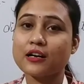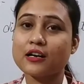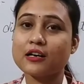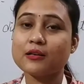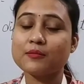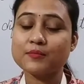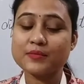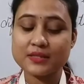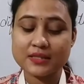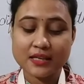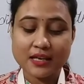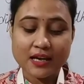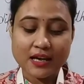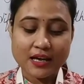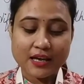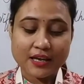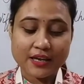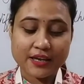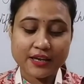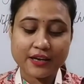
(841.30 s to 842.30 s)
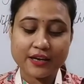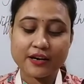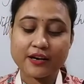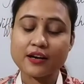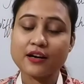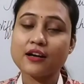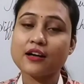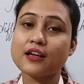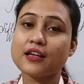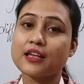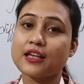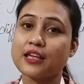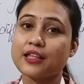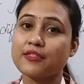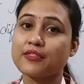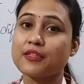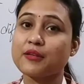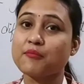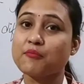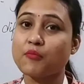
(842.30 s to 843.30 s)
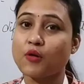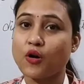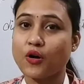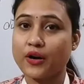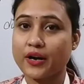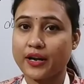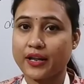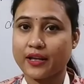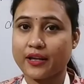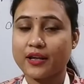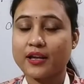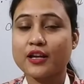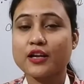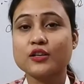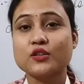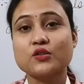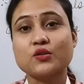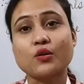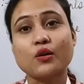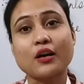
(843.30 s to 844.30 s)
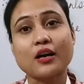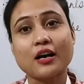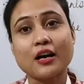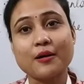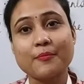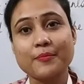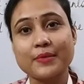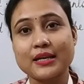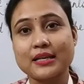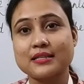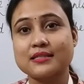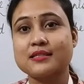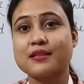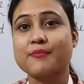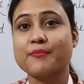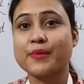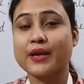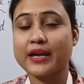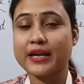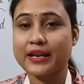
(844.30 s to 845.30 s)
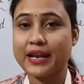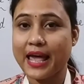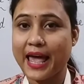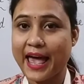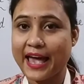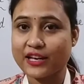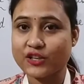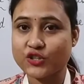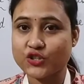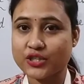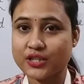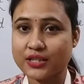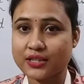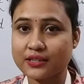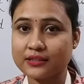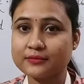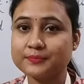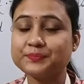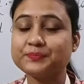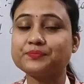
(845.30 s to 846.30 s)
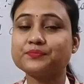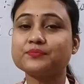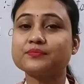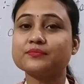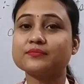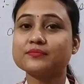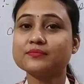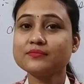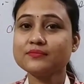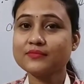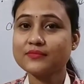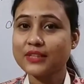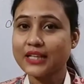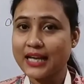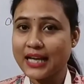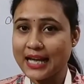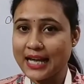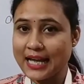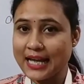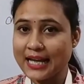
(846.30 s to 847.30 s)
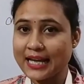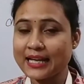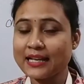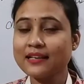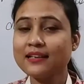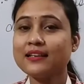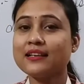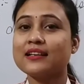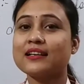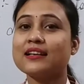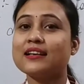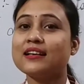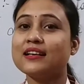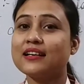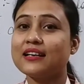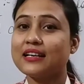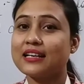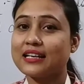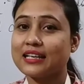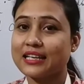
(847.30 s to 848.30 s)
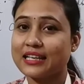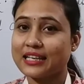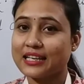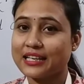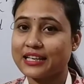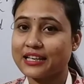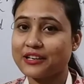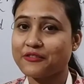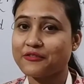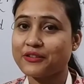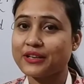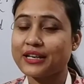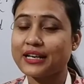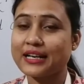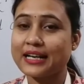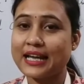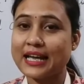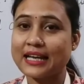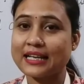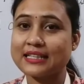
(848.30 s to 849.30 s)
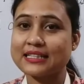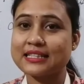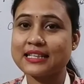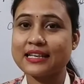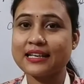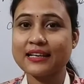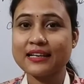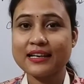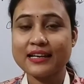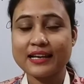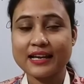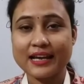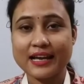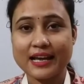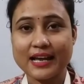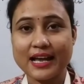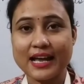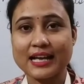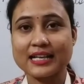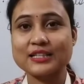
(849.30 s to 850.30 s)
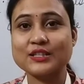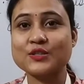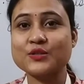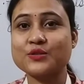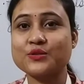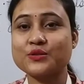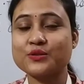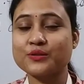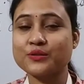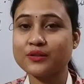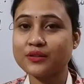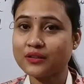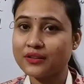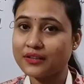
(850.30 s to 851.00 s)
comes here in the morning. So come is the main action and in here we are adding s to